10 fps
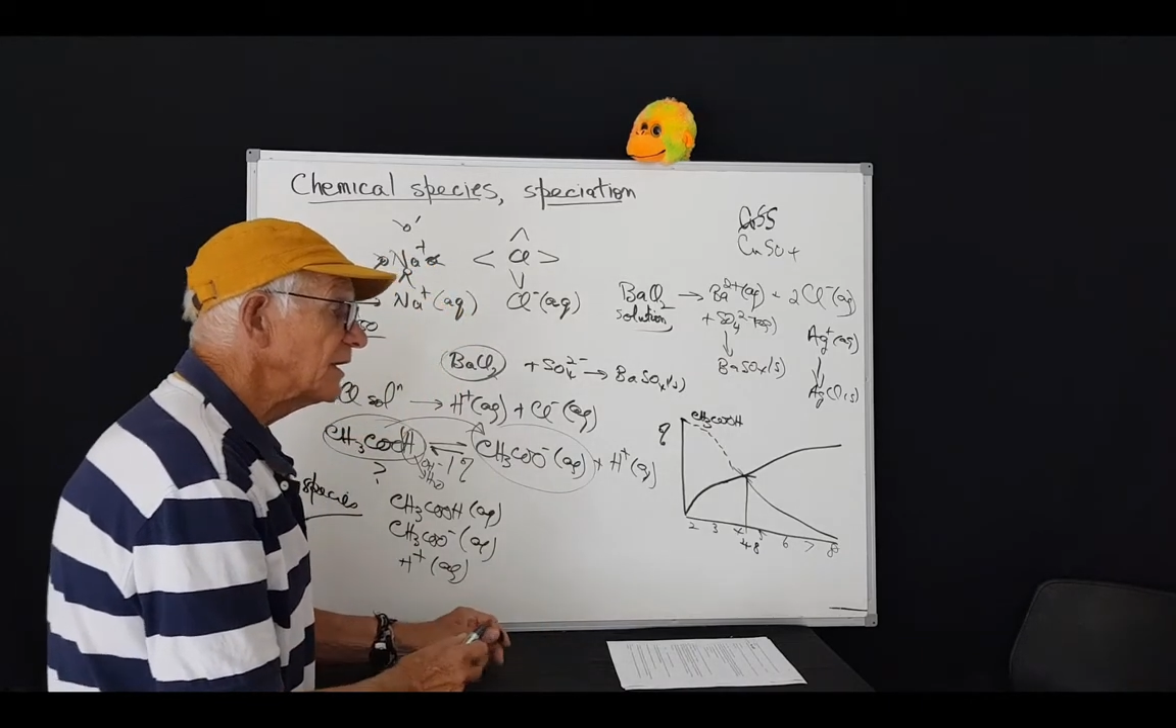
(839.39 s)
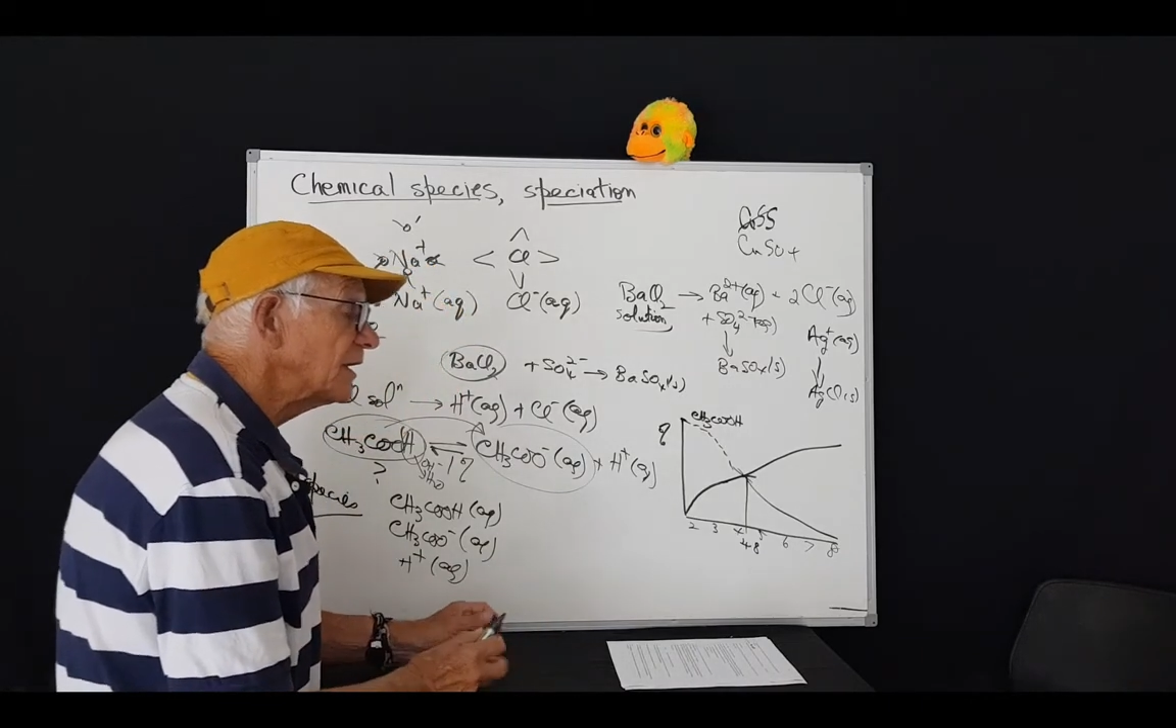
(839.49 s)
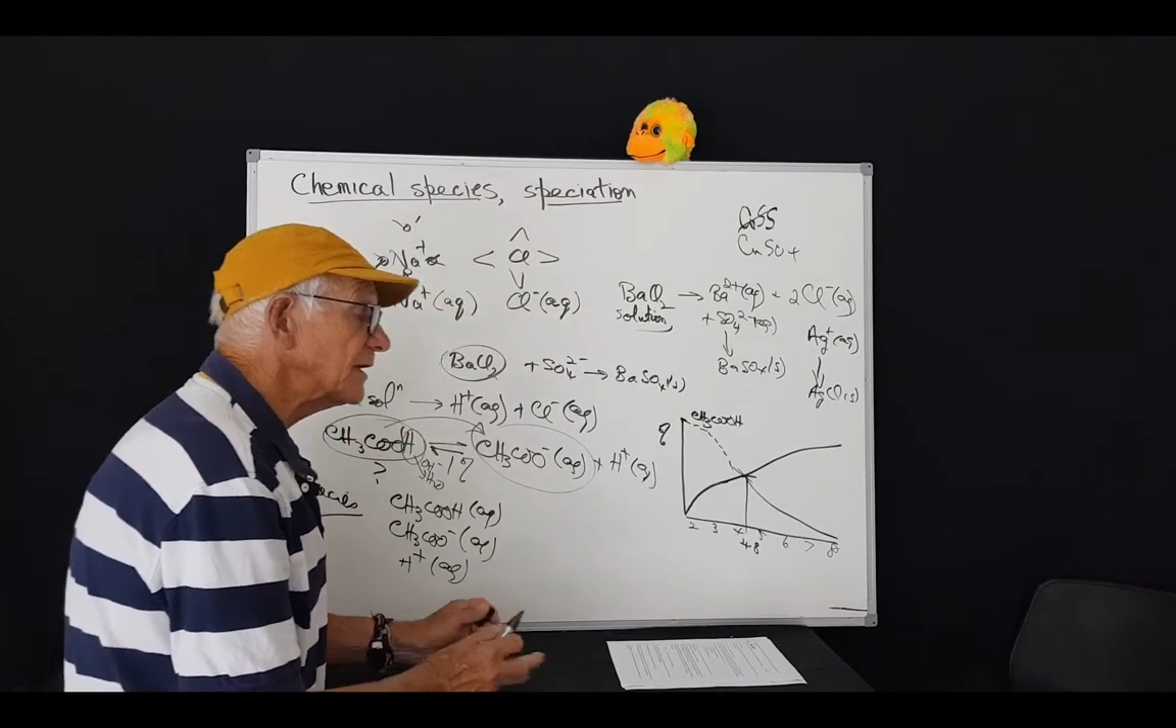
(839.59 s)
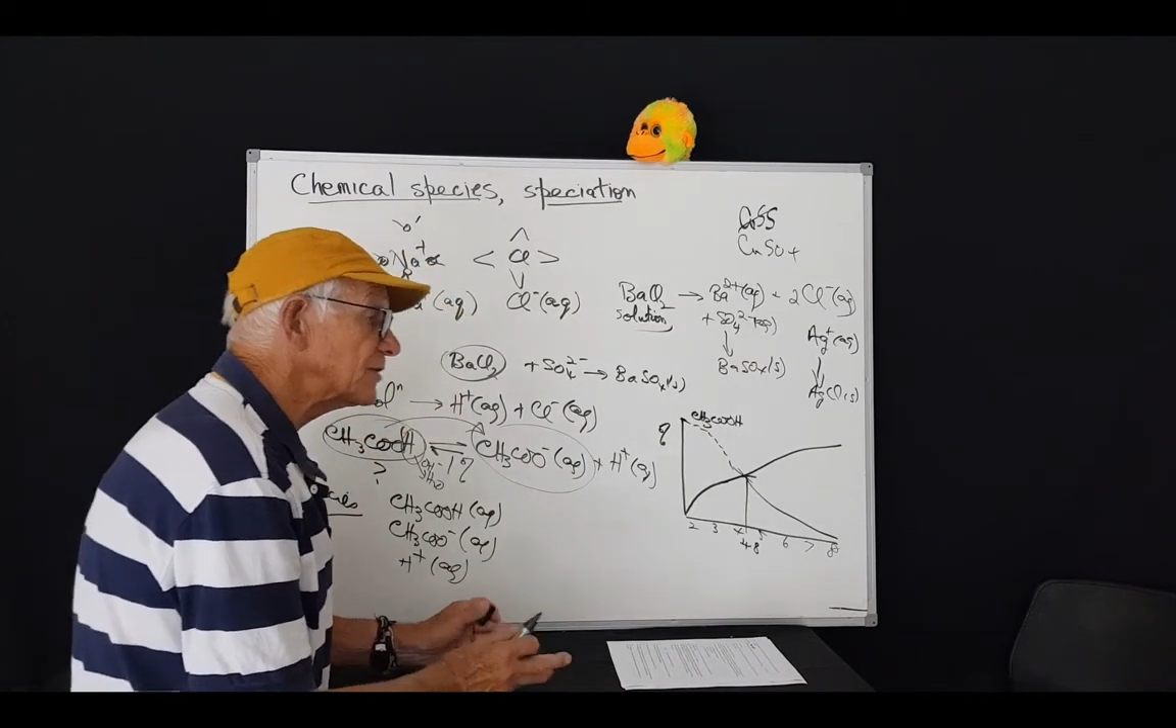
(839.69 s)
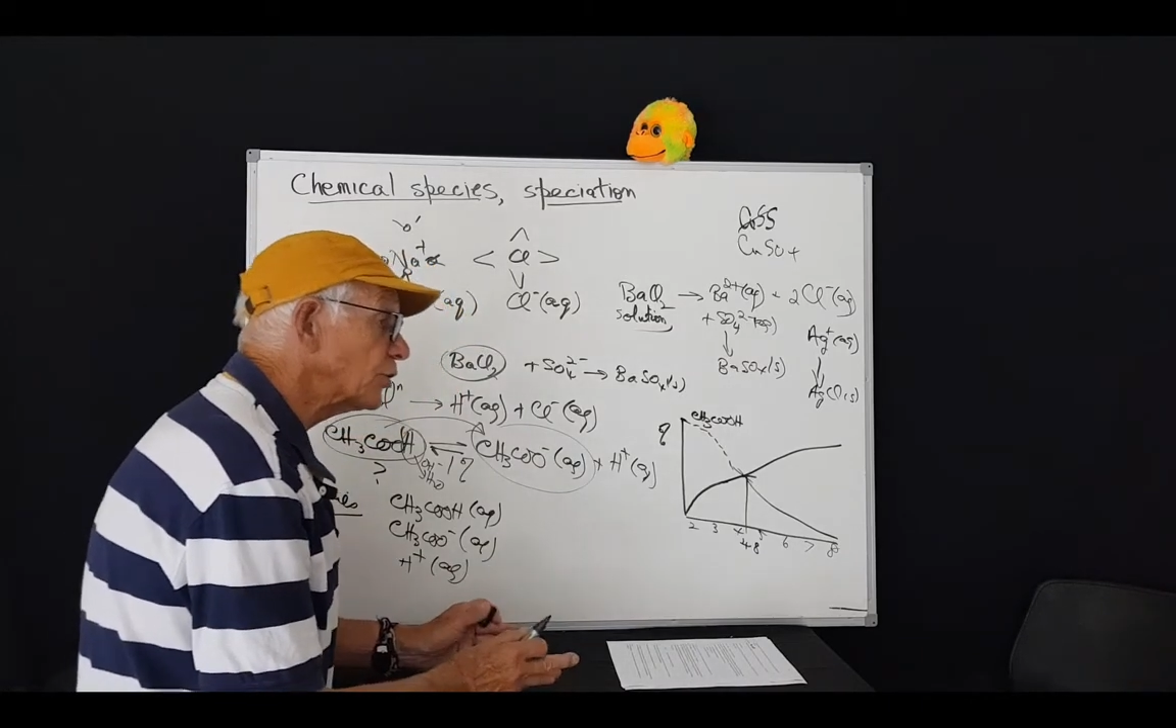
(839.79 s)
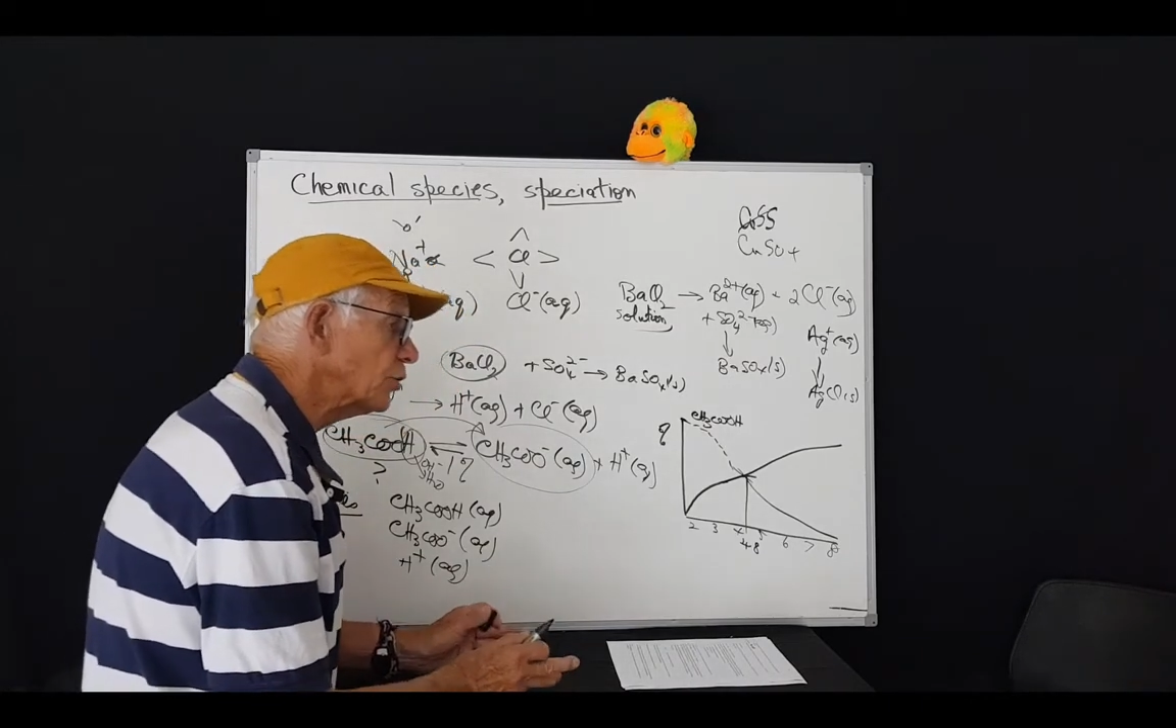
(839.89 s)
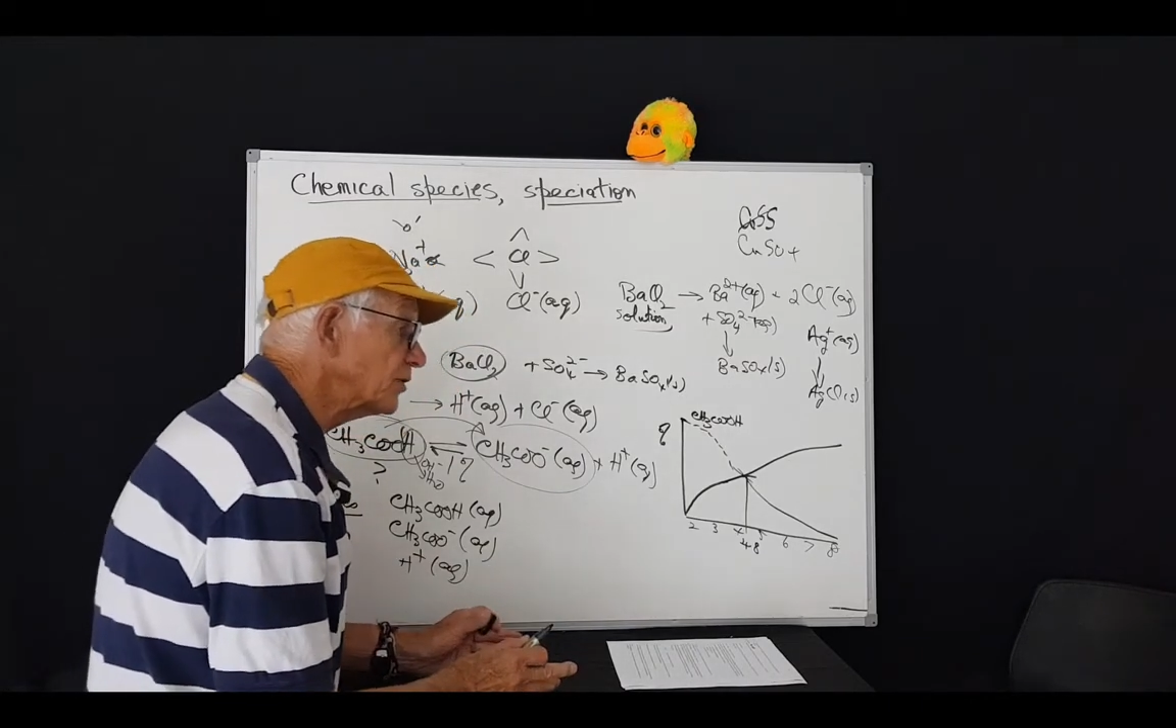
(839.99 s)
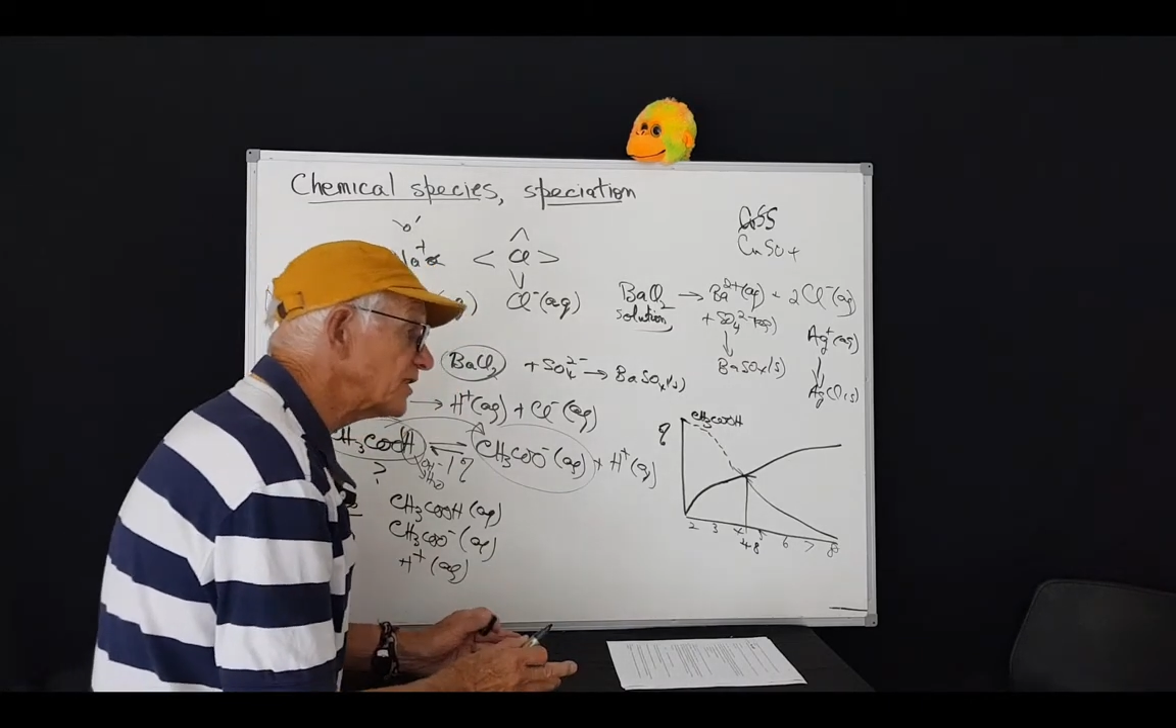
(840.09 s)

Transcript: is called